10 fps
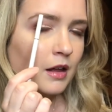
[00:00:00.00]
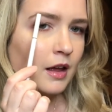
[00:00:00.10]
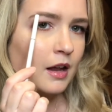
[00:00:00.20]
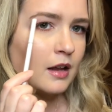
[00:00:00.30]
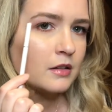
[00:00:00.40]

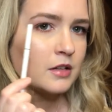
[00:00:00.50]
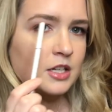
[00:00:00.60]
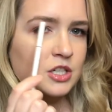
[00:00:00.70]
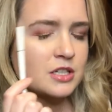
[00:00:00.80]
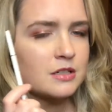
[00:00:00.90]
and it
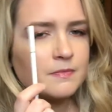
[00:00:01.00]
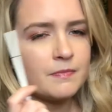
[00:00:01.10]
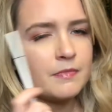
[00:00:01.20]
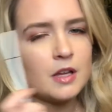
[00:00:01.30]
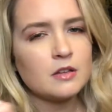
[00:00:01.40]

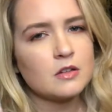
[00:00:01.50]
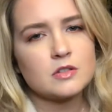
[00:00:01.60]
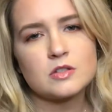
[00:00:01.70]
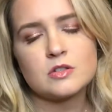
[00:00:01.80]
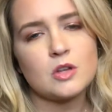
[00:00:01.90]
looks
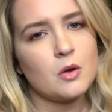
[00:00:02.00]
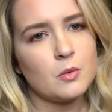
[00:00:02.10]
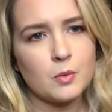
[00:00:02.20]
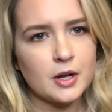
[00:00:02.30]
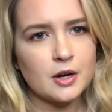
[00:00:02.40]
so
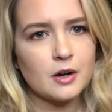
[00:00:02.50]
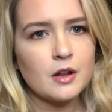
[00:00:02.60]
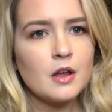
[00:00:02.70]
weird.